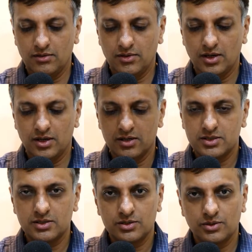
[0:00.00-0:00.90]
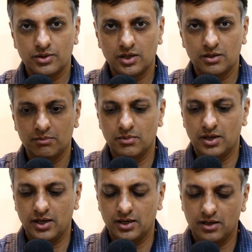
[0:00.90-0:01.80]
altered sensorium
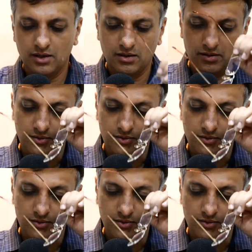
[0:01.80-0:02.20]
and